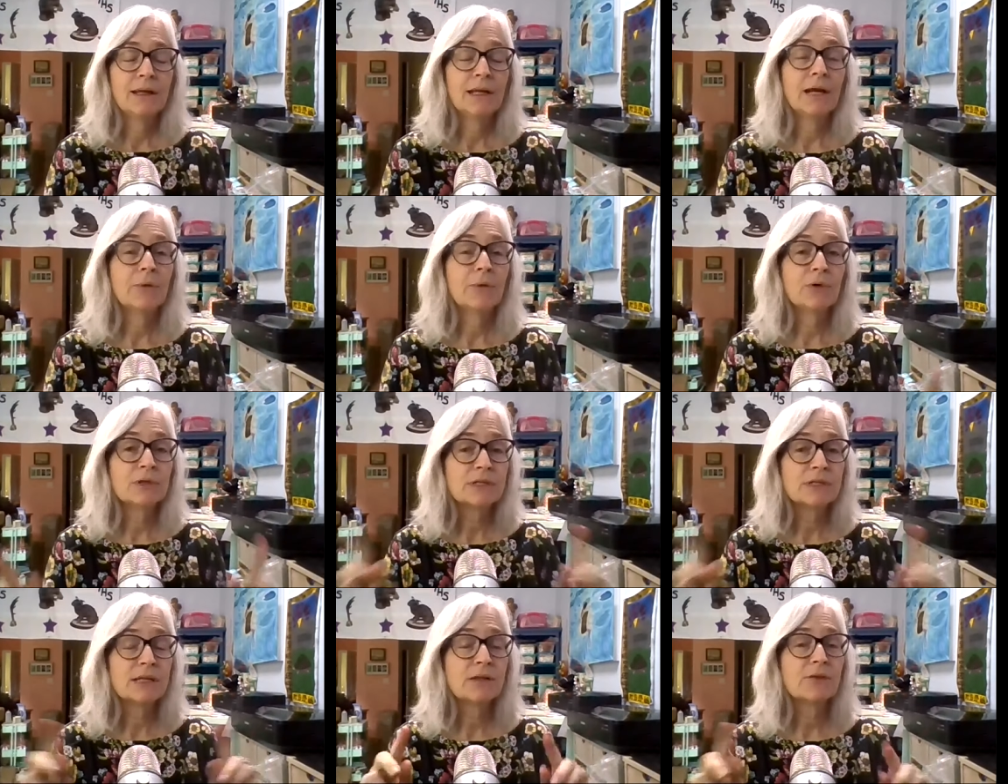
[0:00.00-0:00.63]
And I will
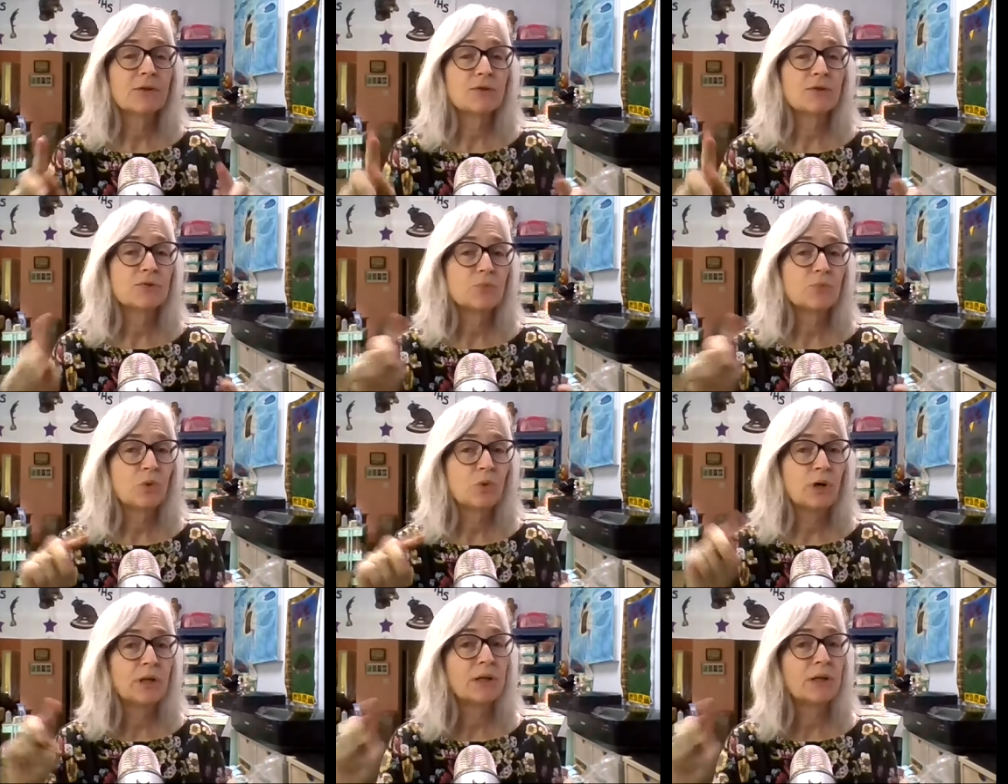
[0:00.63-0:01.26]
say that there's
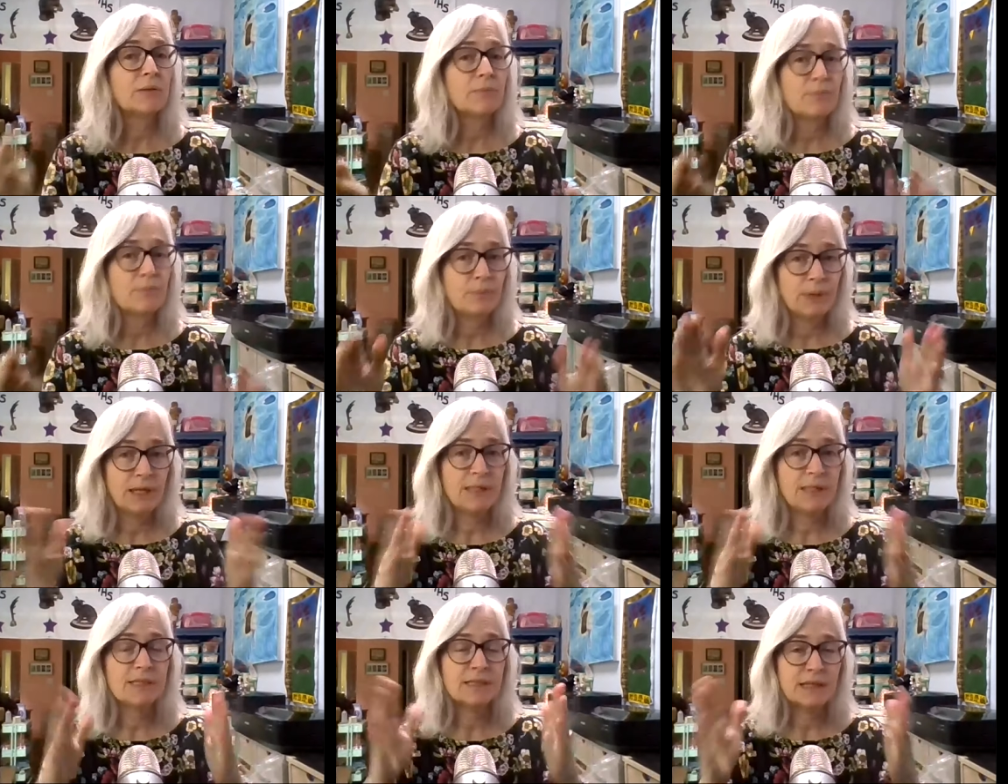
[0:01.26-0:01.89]
one
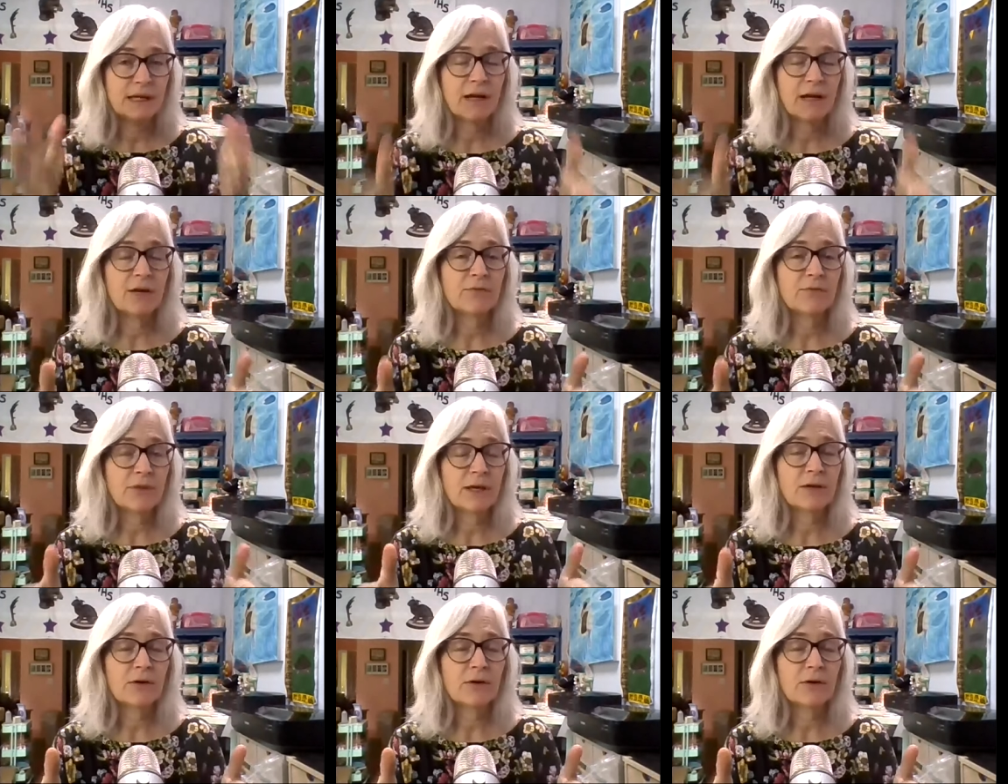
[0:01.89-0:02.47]
piece of that